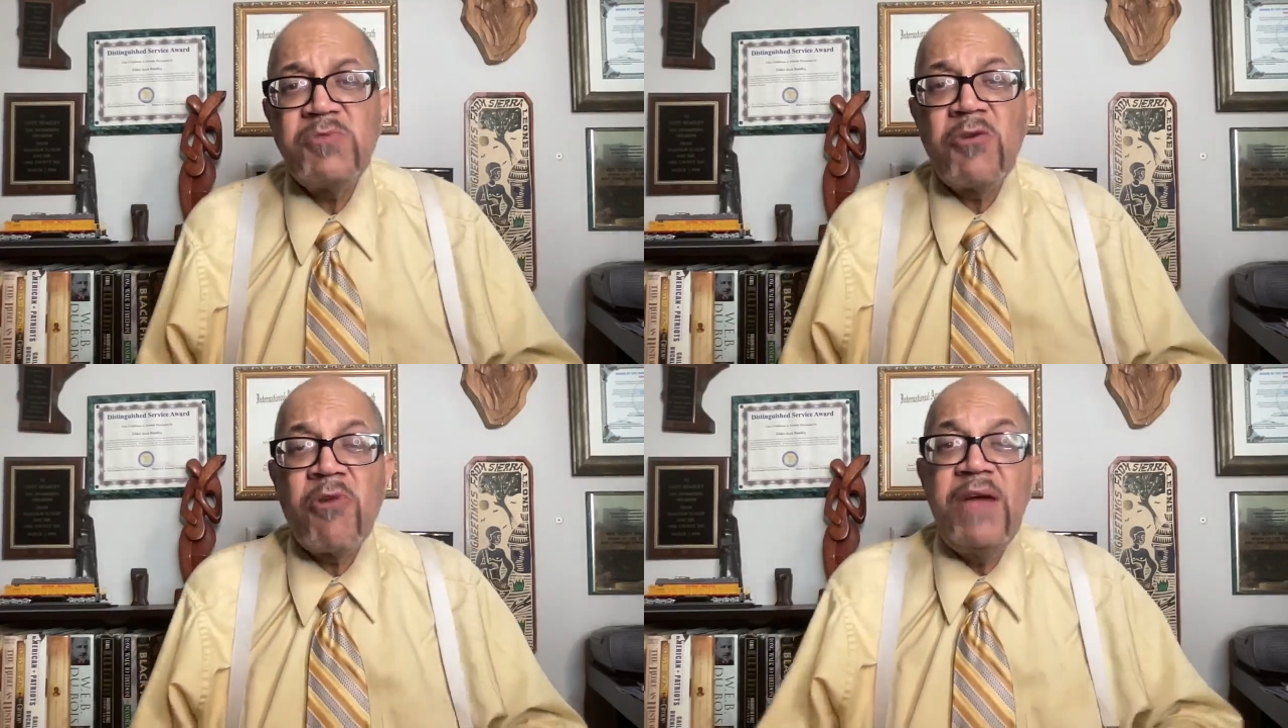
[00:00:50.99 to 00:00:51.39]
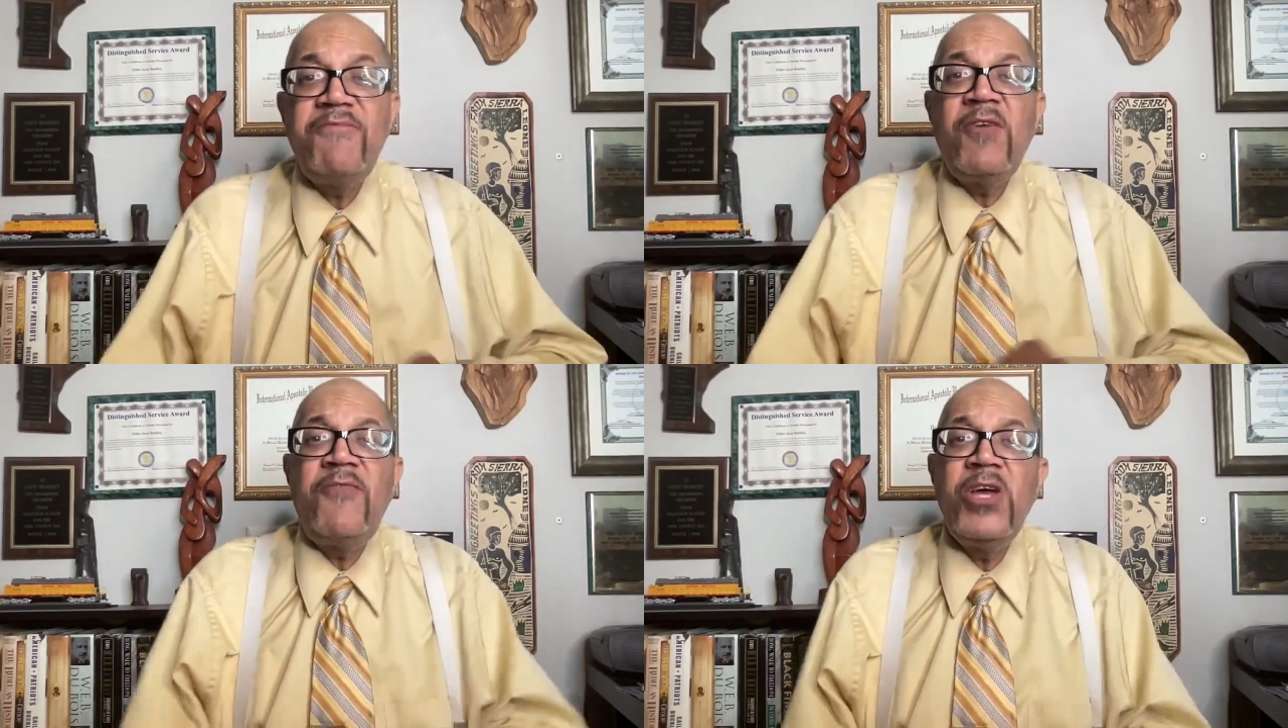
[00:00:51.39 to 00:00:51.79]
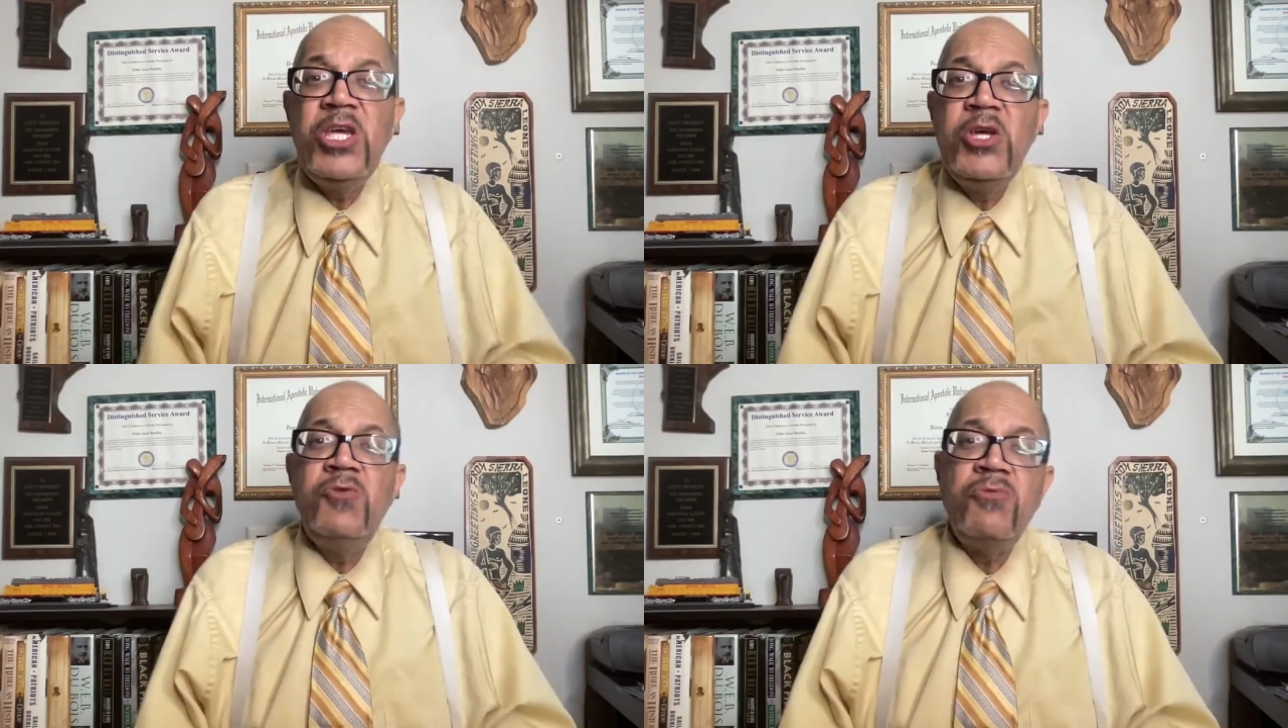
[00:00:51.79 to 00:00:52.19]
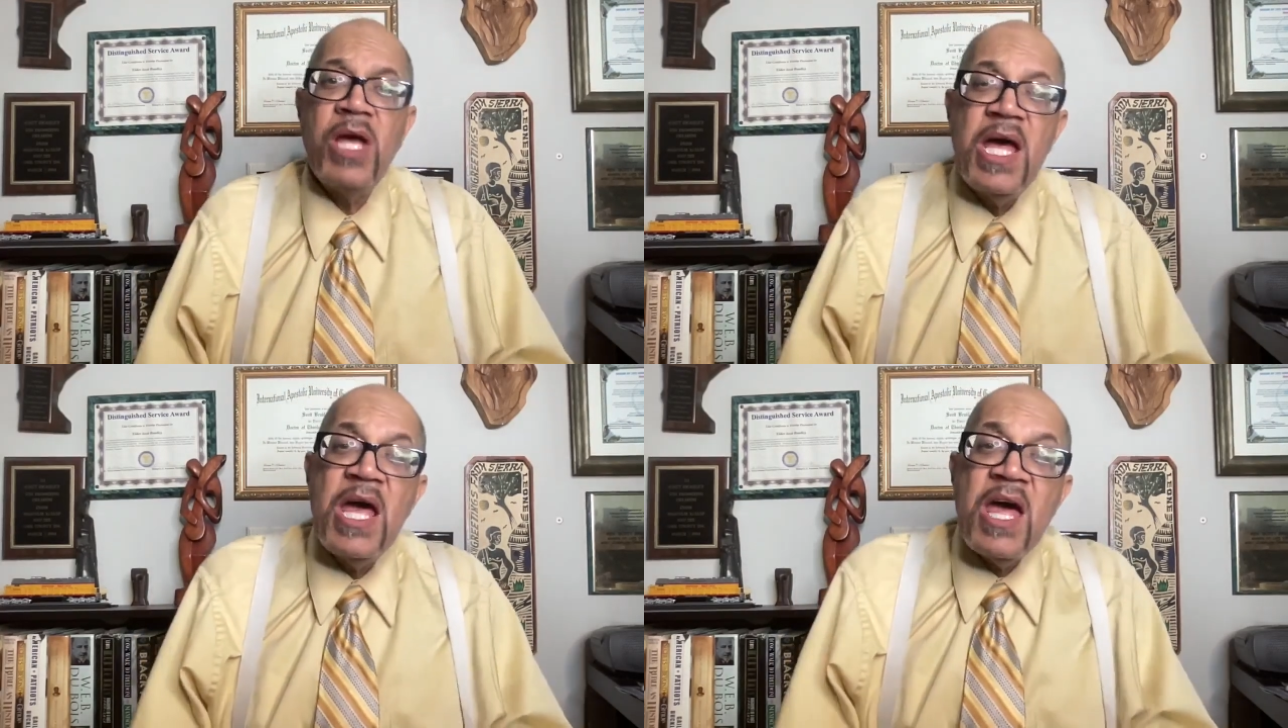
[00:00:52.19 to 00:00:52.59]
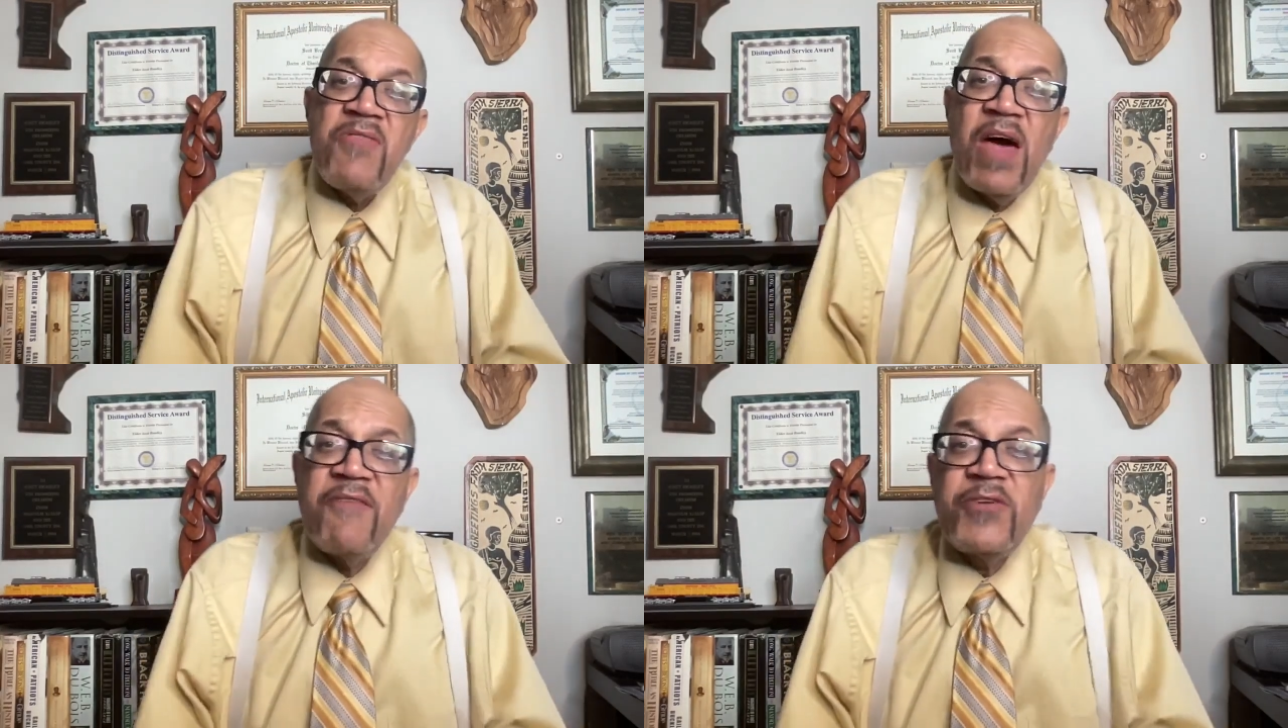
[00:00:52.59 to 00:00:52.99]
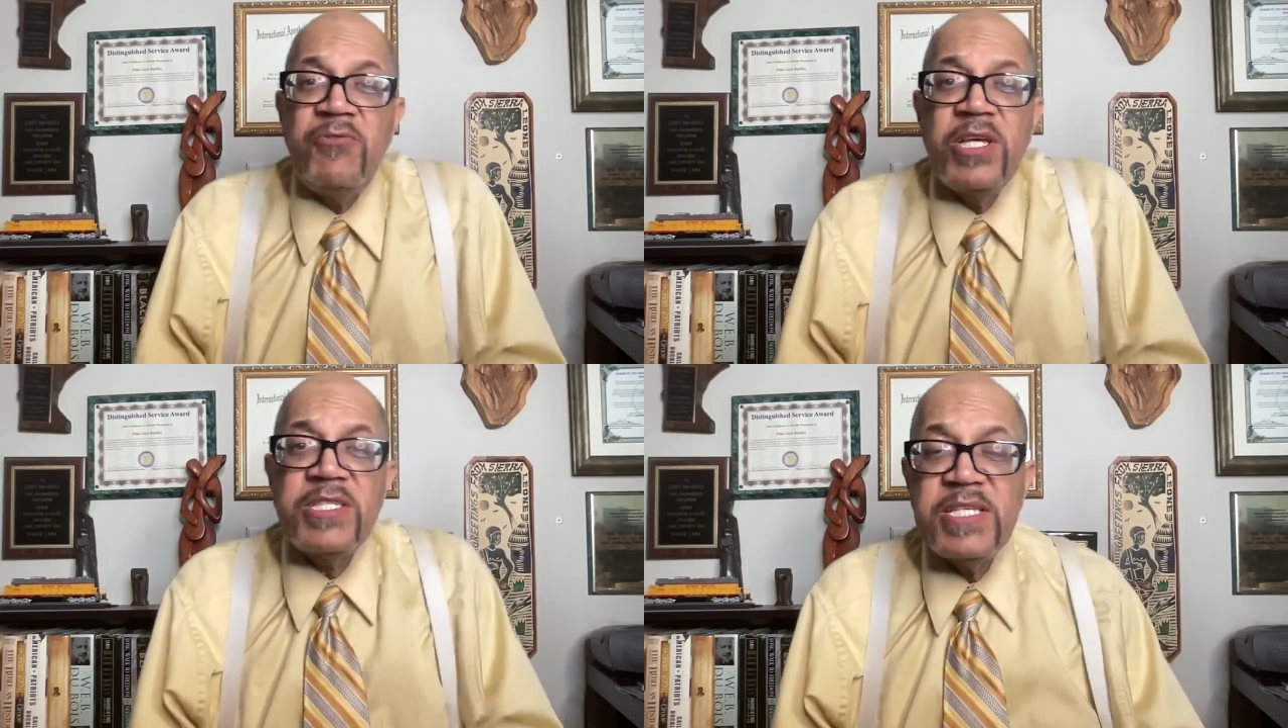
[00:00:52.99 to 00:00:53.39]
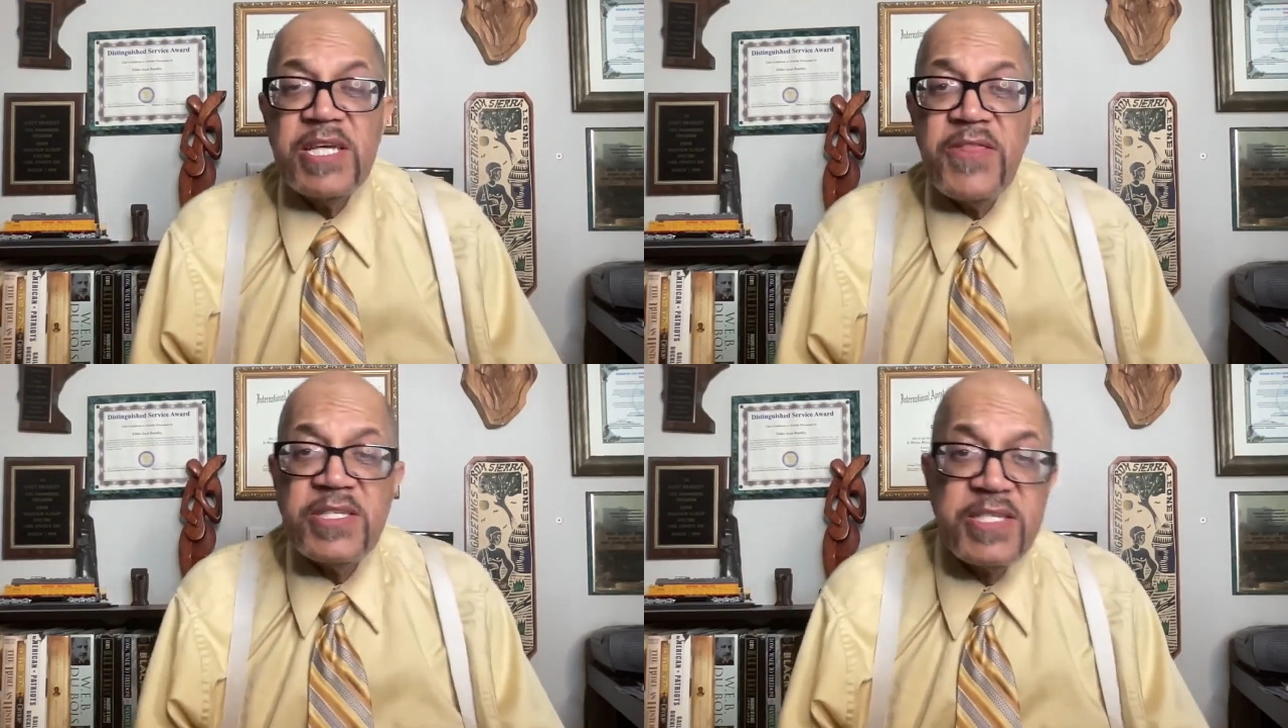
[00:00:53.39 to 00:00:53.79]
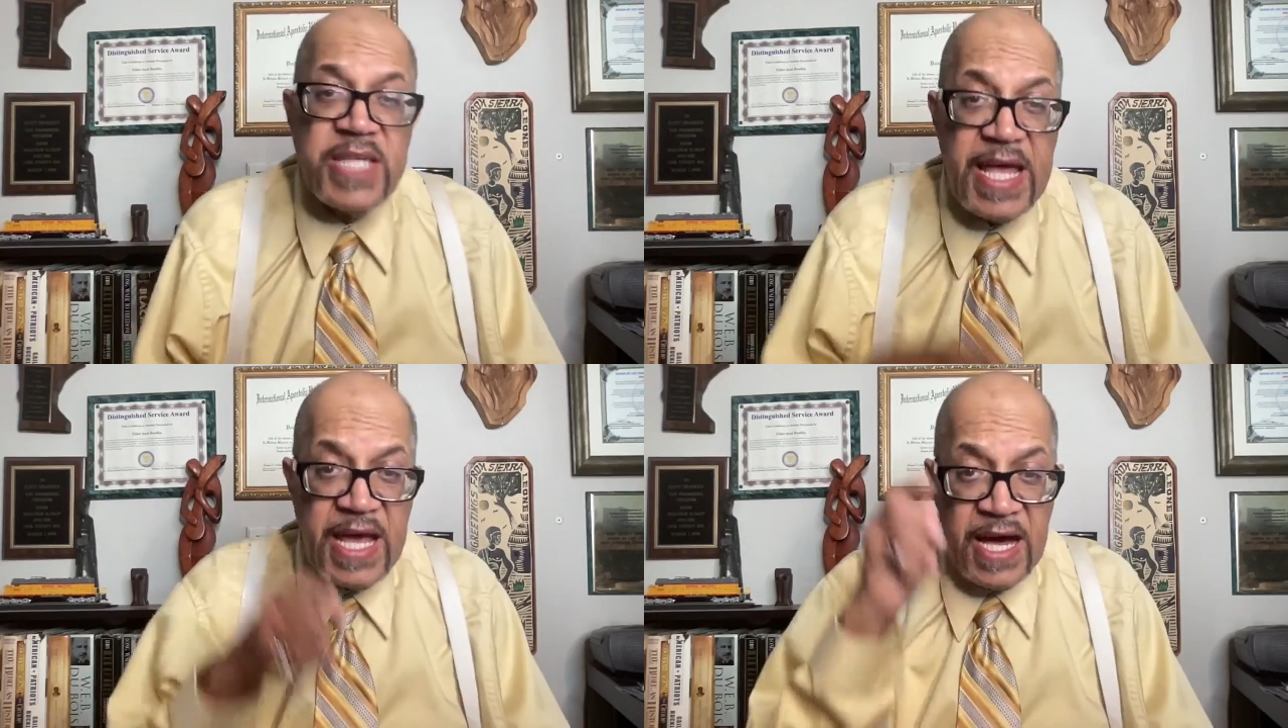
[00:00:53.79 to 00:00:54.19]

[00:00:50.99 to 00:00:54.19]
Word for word: We're grateful for you that have tuned us into this day,